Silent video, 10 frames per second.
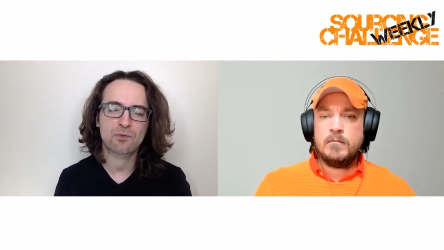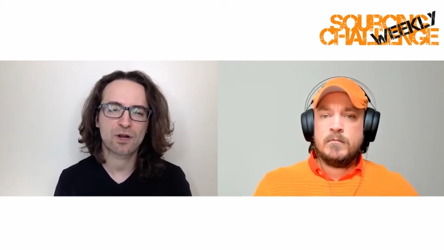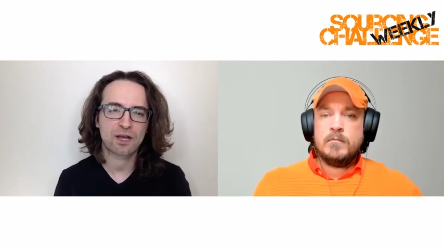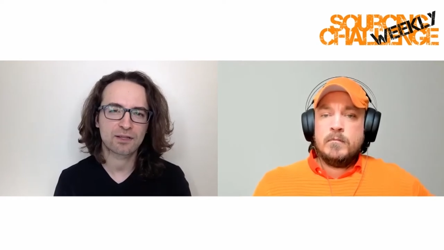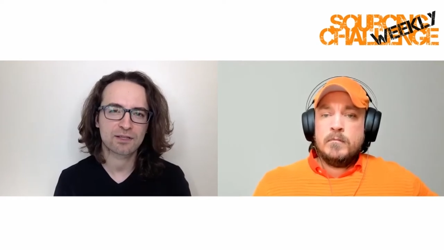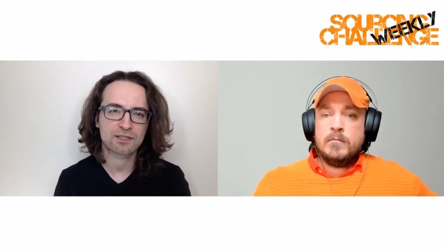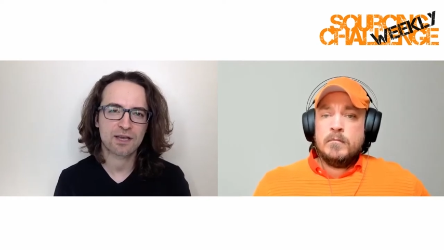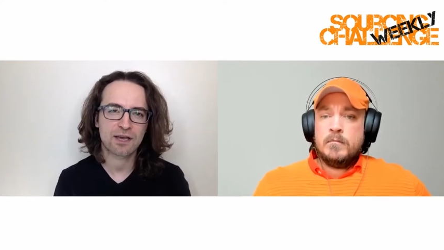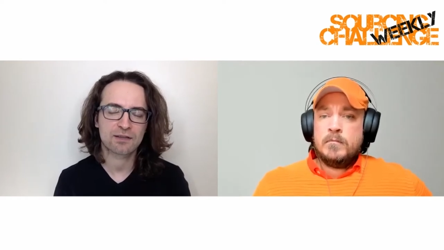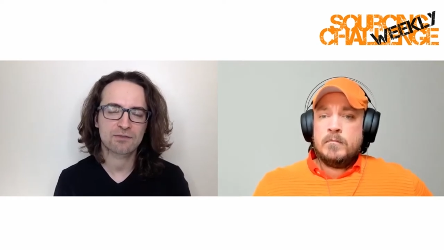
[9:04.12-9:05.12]
Speaker 1: what I
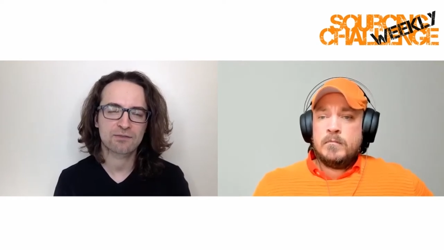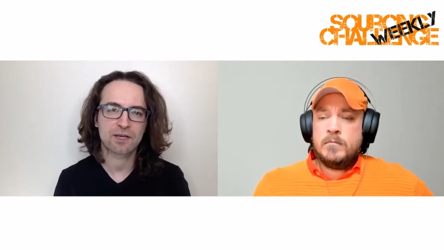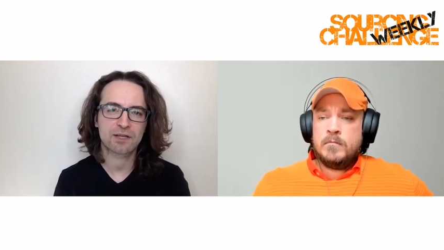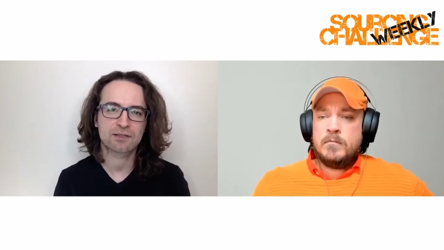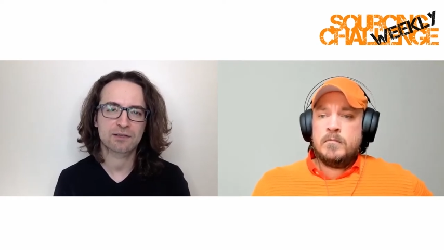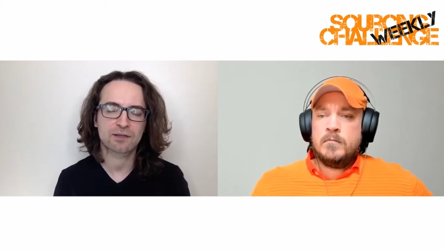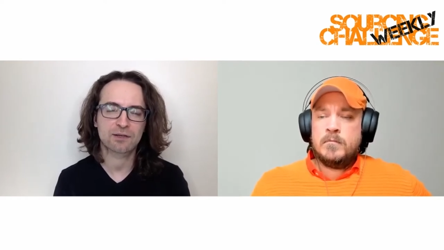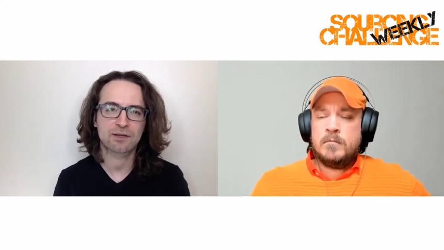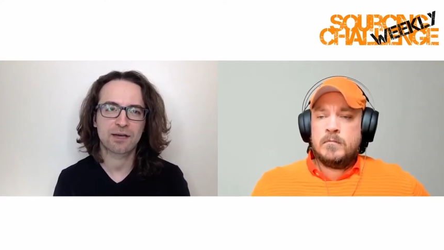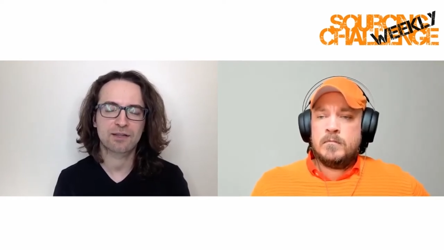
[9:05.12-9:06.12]
understand, that
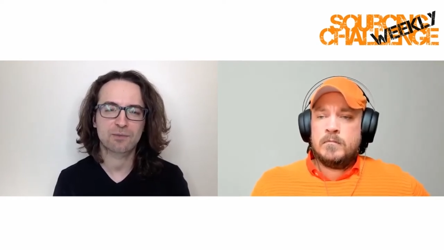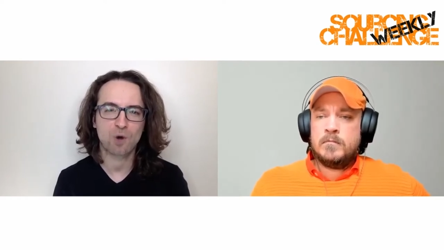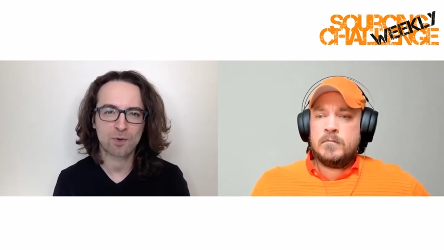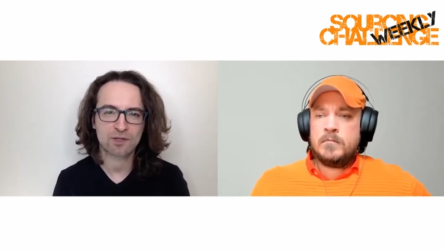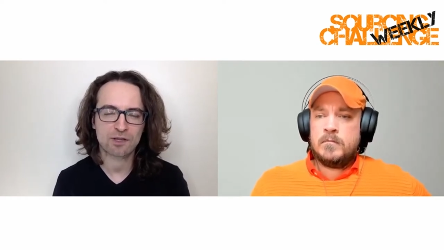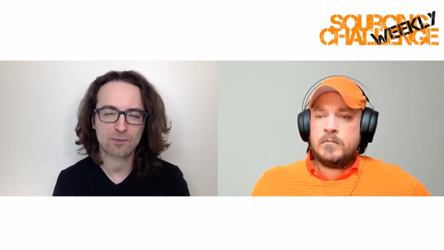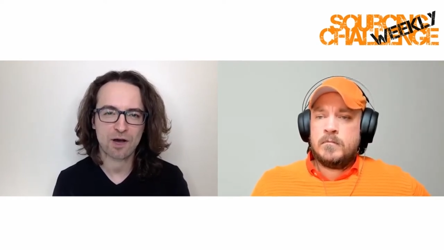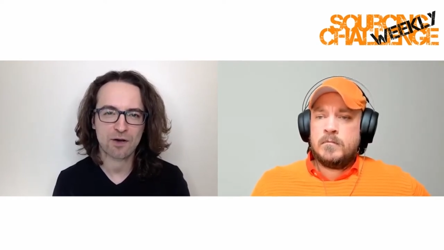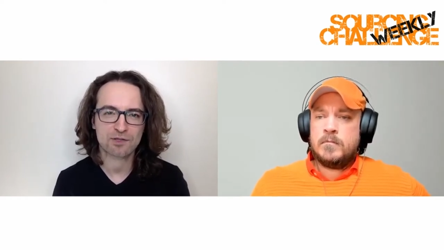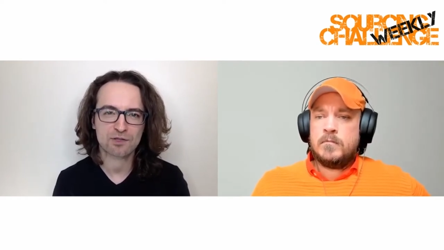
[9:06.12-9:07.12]
at the moment
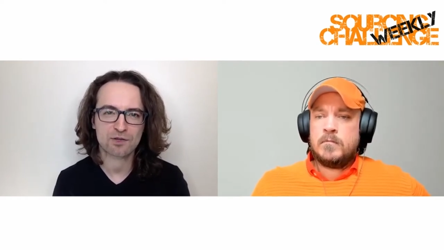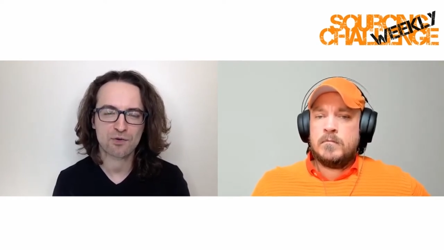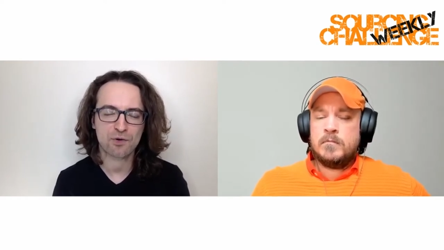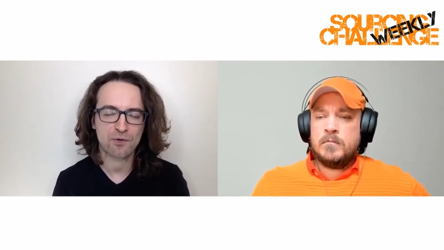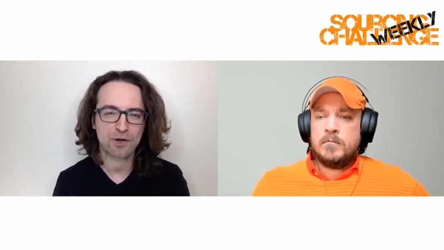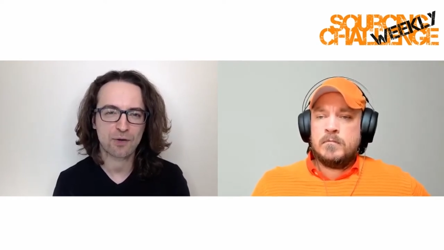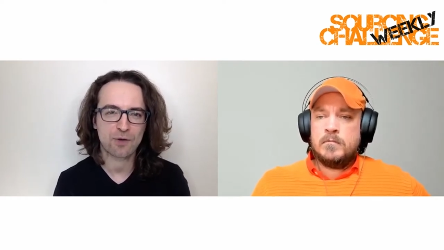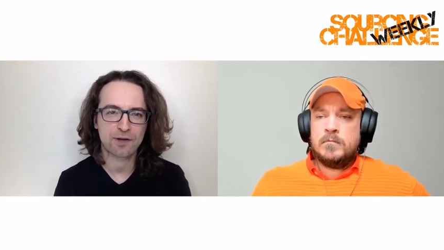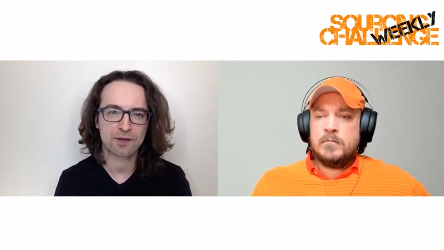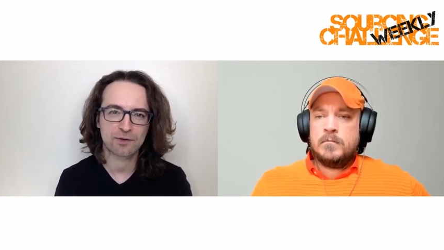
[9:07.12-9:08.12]
Clubhouse is only
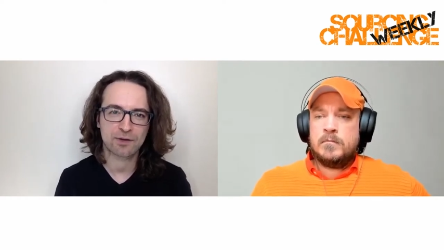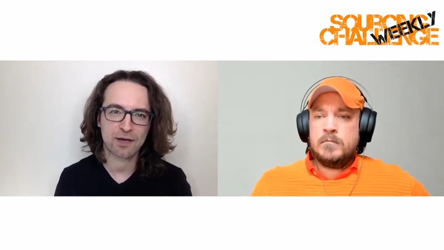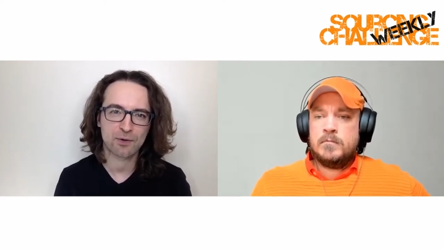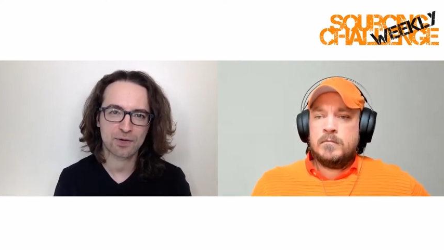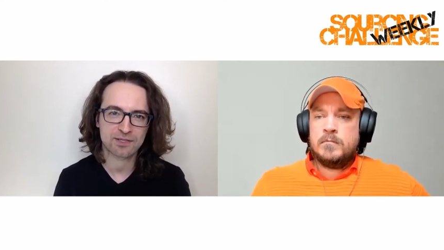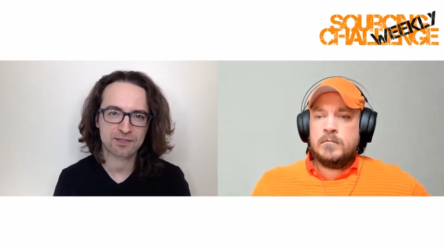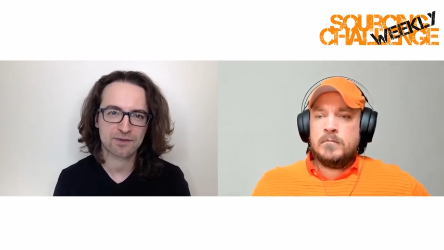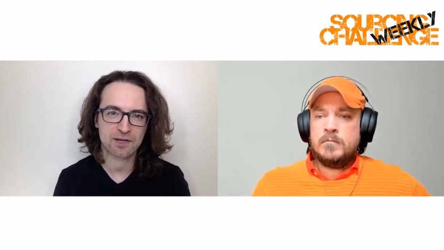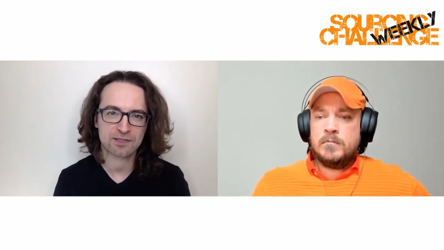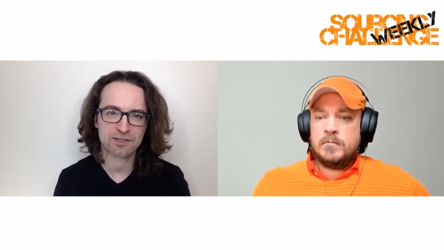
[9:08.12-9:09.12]
running on iOS
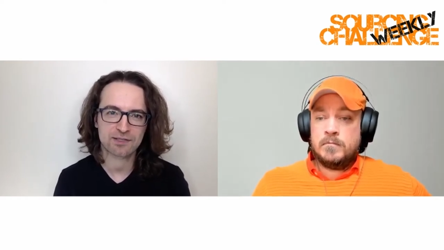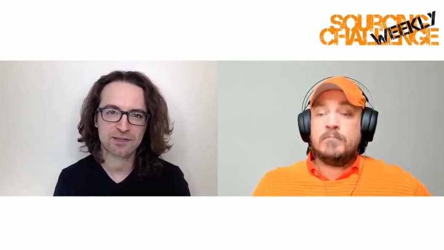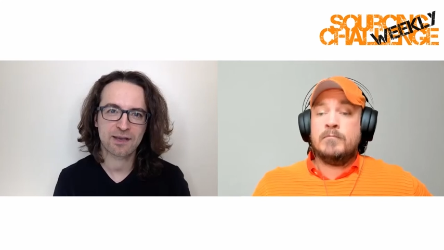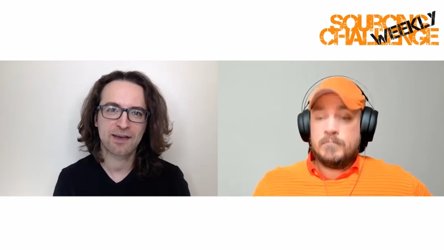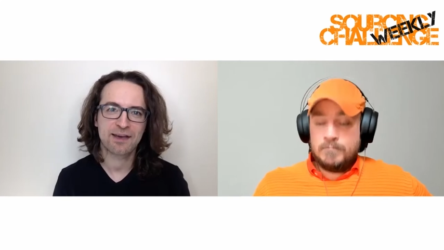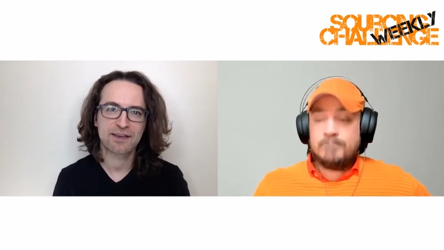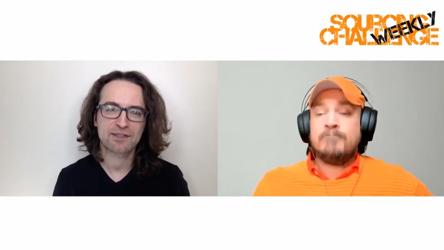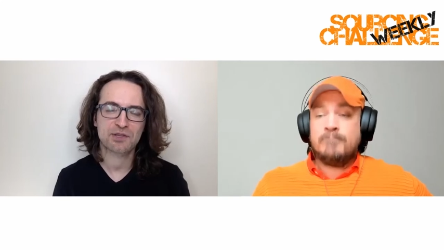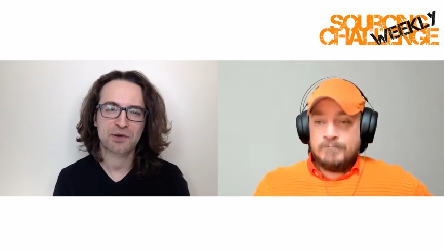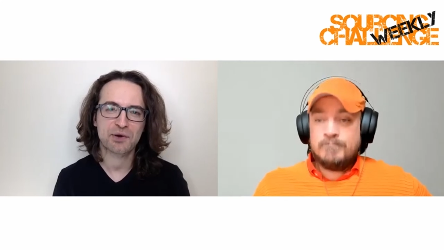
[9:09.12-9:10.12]
devices.
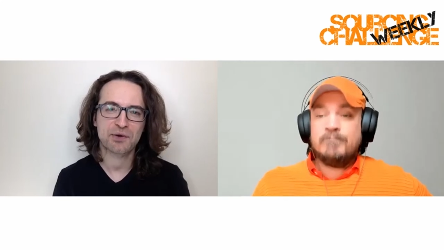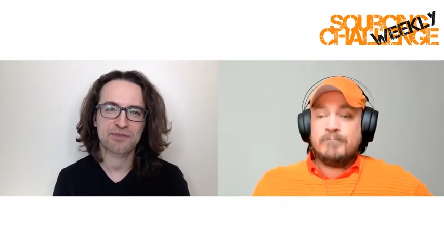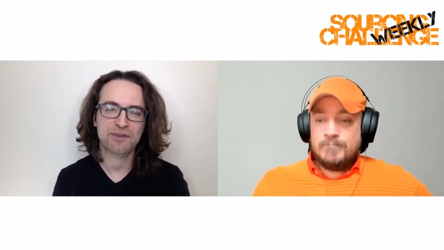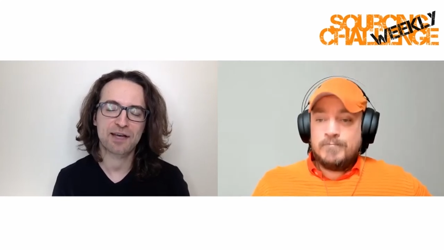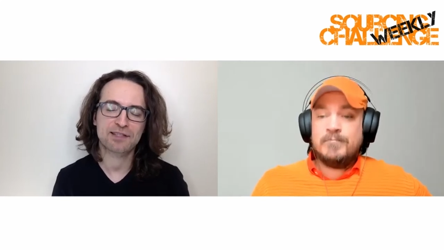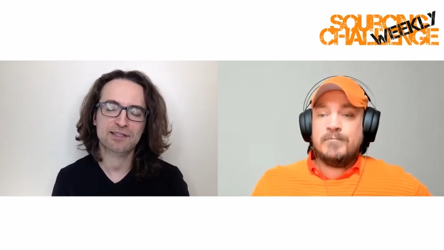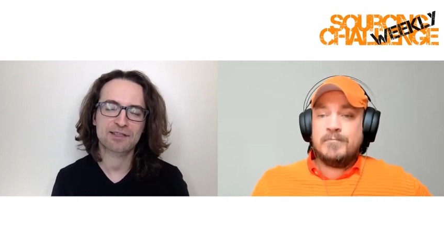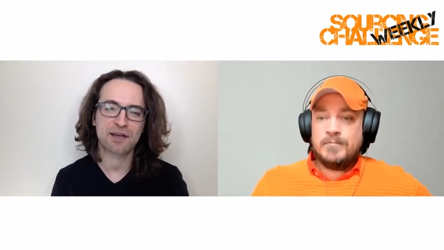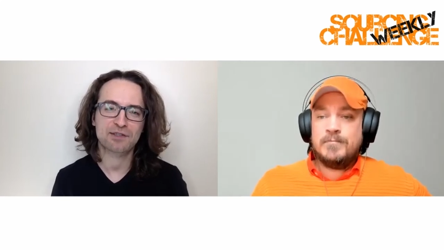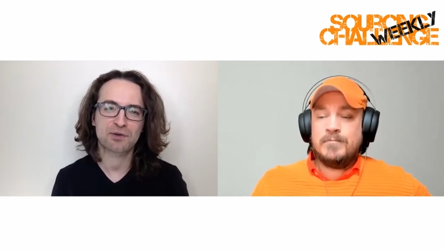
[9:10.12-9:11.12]
So that's
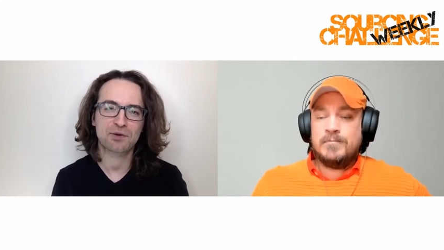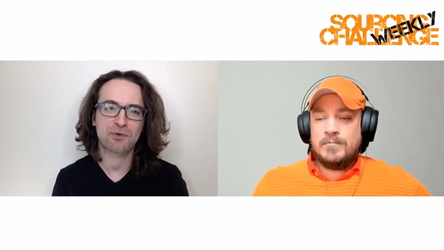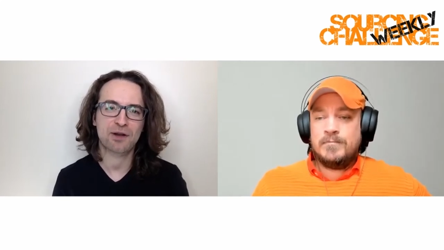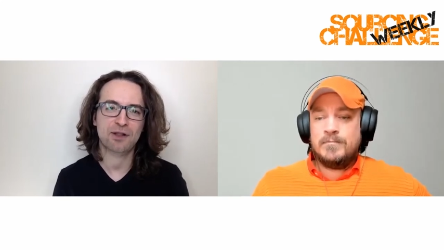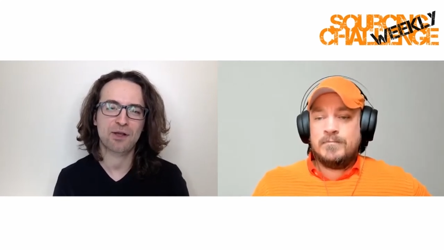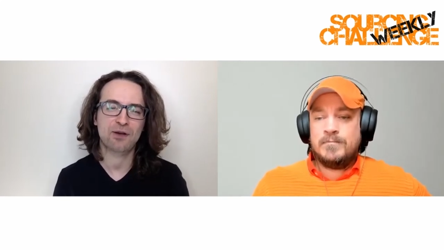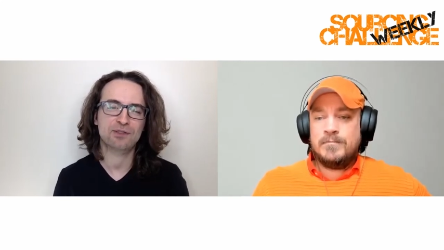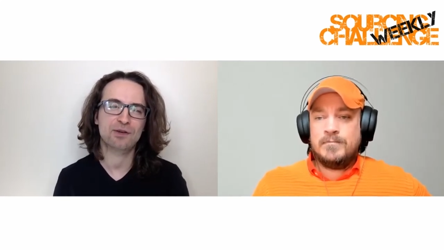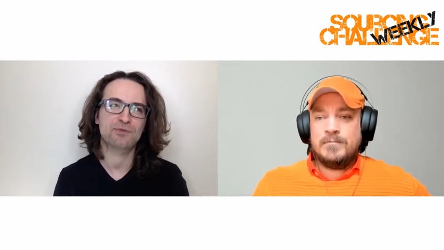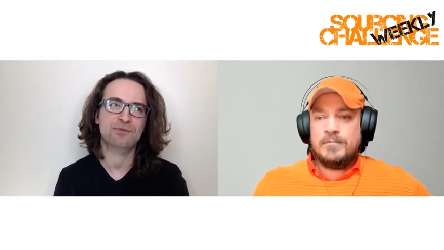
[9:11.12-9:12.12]
I saw quite a lot
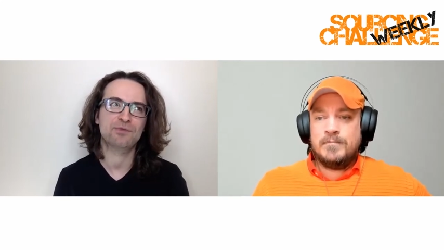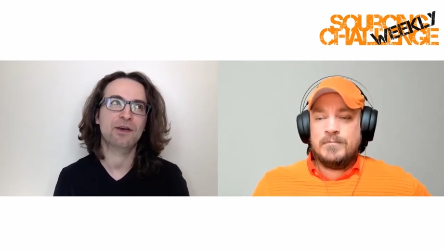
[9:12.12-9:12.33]
of